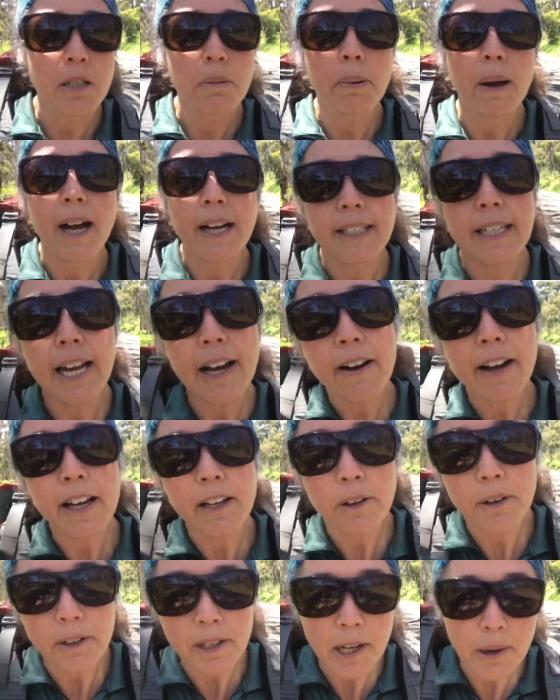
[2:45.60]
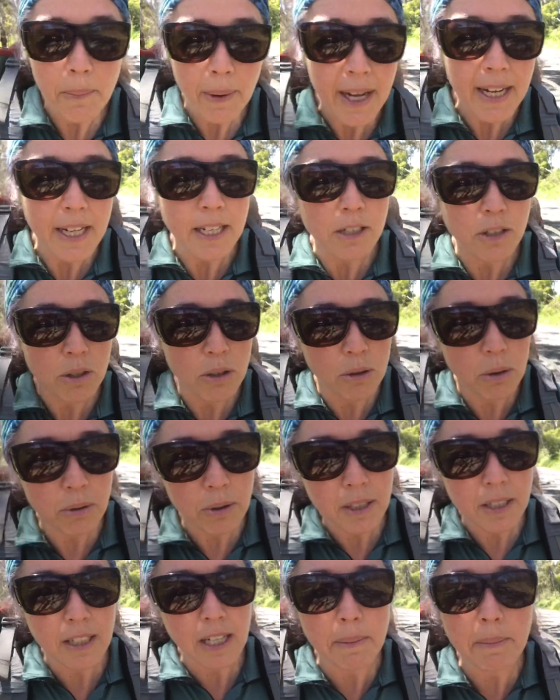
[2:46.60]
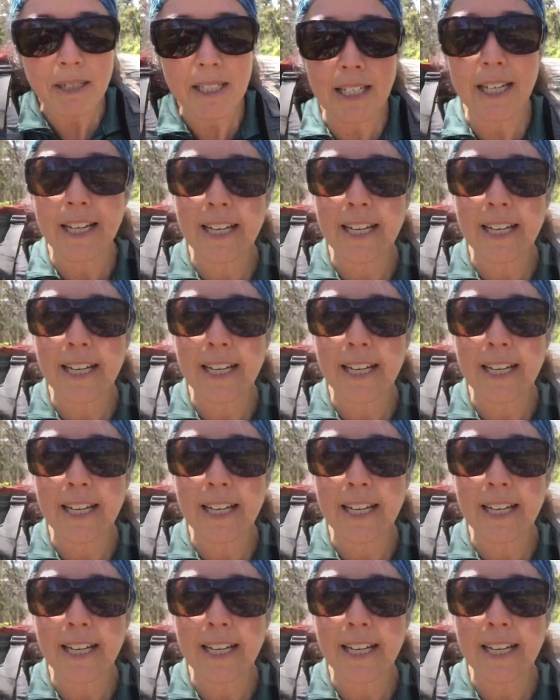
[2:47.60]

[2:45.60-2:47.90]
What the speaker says: Park now and on our way into Norton Summit.